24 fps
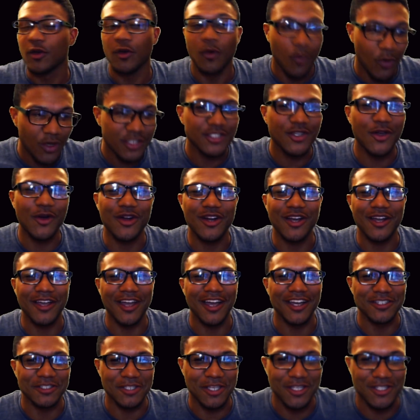What's going on,
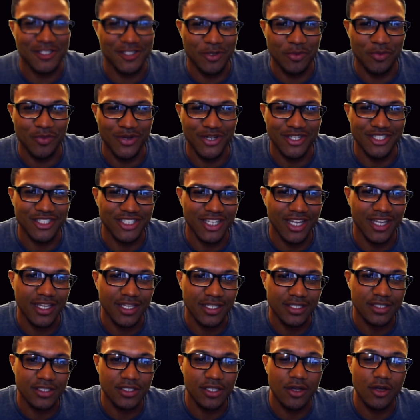guys? It's your boy,
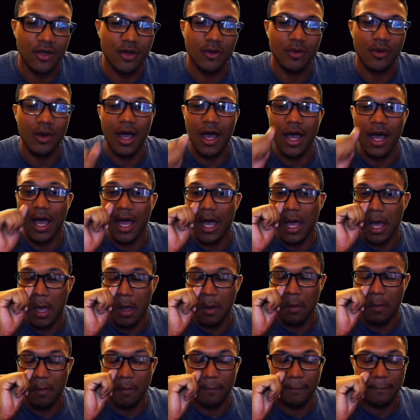Jay.
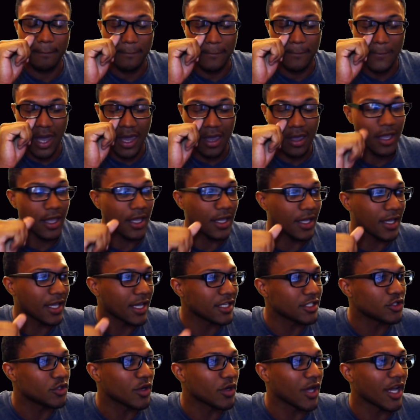So, in
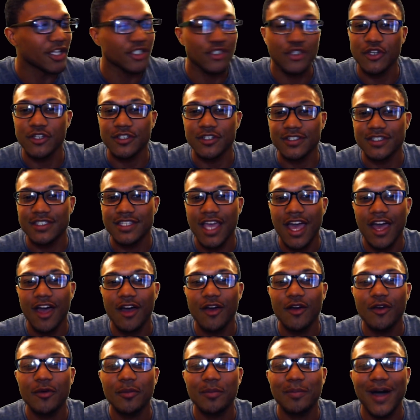case you guys couldn't
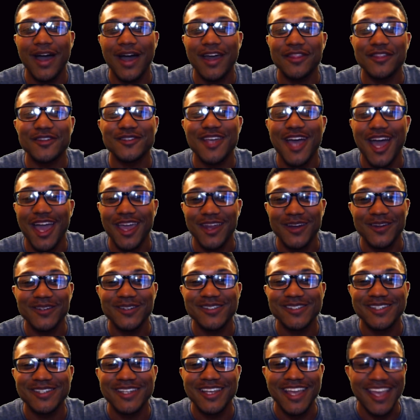tell by the title,
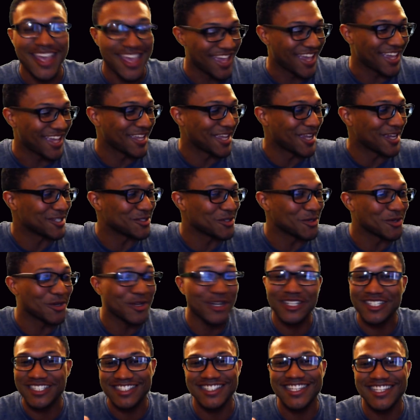in case you
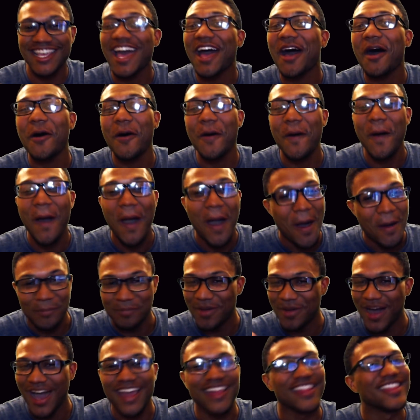couldn't tell
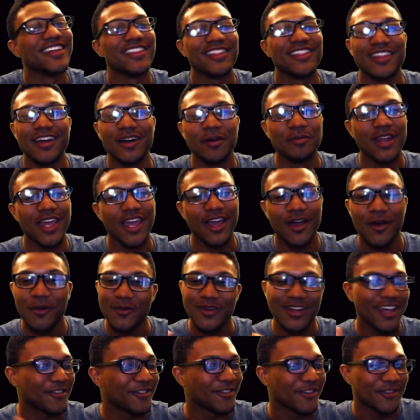by the thumbnail,
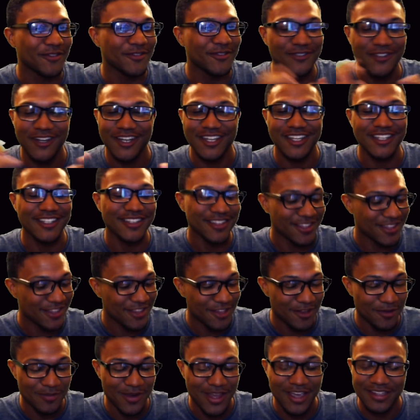whatever fucking
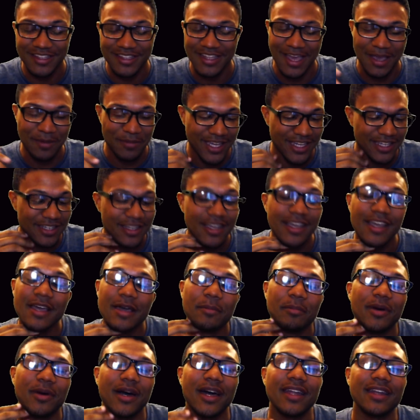thumbnail I made,
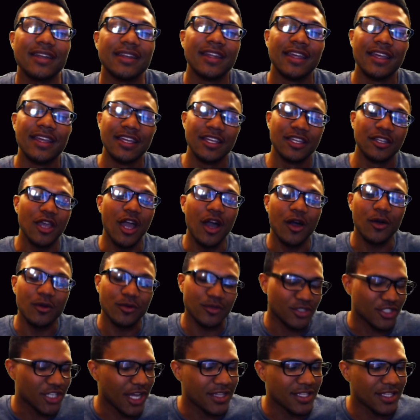but, yo,
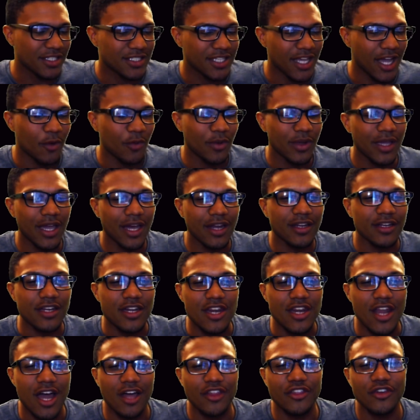check this out. We got
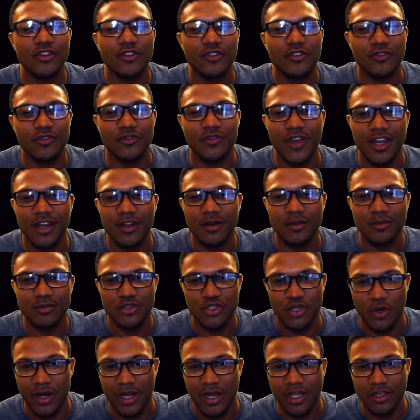another Venom
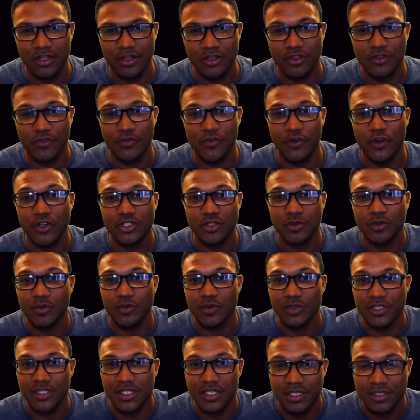trailer. The first one
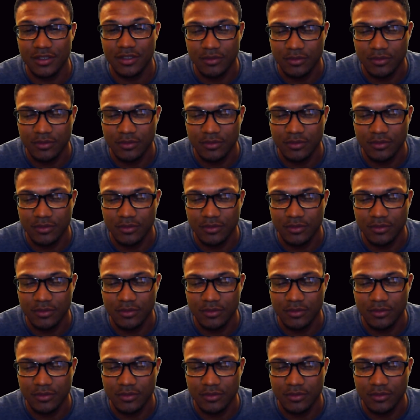was the...